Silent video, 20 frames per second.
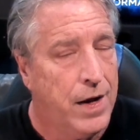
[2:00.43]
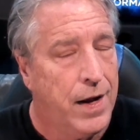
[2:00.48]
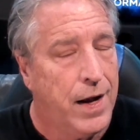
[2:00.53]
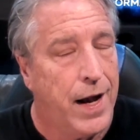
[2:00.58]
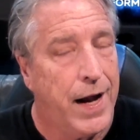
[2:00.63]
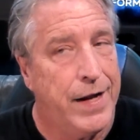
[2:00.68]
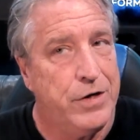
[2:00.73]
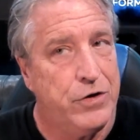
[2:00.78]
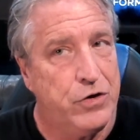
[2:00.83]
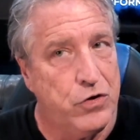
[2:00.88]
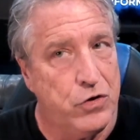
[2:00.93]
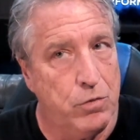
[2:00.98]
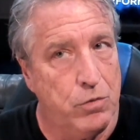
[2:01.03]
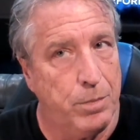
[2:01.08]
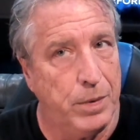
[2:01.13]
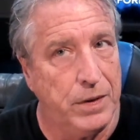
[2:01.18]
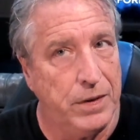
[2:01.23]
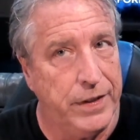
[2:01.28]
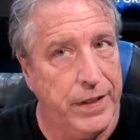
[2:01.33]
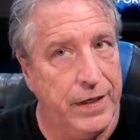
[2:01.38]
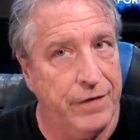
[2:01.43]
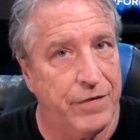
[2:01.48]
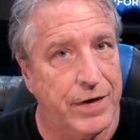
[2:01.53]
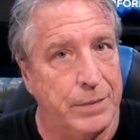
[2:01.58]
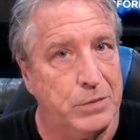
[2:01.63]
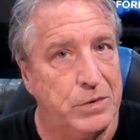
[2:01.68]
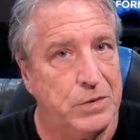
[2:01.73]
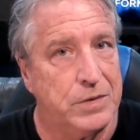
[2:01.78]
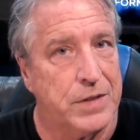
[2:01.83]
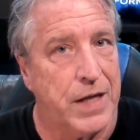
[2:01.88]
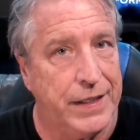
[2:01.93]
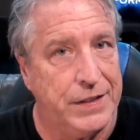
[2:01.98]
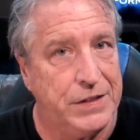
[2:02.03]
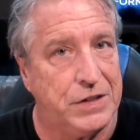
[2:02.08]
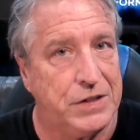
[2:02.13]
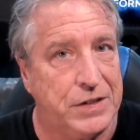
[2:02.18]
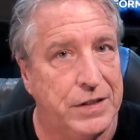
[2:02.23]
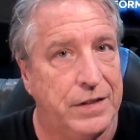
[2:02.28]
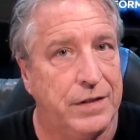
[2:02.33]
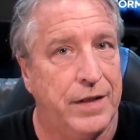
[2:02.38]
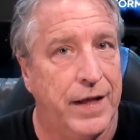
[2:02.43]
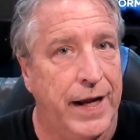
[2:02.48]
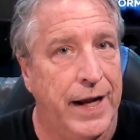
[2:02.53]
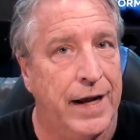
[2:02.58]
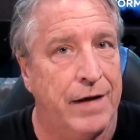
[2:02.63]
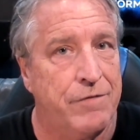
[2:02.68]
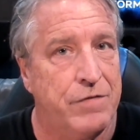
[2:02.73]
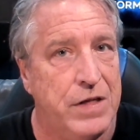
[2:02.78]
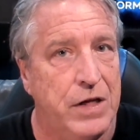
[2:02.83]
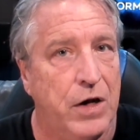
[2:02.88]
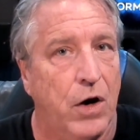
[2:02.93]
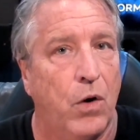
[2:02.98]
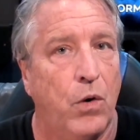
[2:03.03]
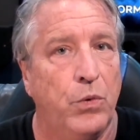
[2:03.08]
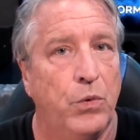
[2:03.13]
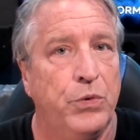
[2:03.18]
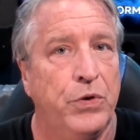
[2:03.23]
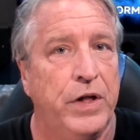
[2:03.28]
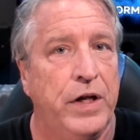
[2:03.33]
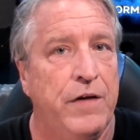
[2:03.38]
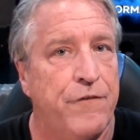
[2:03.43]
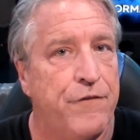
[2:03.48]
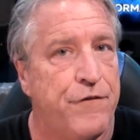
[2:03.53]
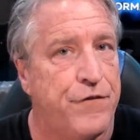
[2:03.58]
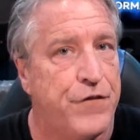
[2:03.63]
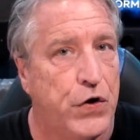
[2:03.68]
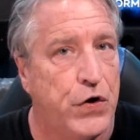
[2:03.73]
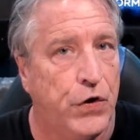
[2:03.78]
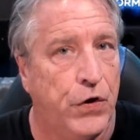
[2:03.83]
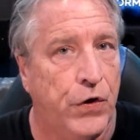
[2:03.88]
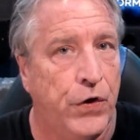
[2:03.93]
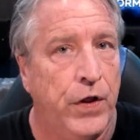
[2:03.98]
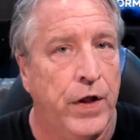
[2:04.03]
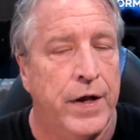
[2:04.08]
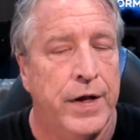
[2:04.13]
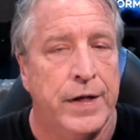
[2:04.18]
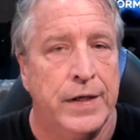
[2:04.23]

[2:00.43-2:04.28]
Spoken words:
I do believe I still have the only full